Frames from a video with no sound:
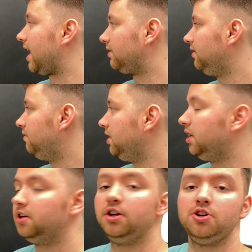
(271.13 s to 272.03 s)

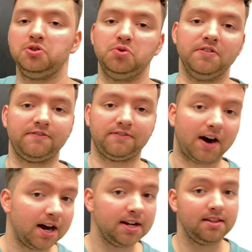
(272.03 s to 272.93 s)
activity, you
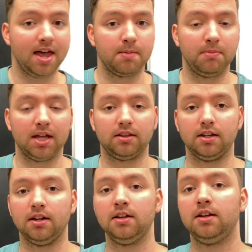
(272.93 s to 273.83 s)
define that method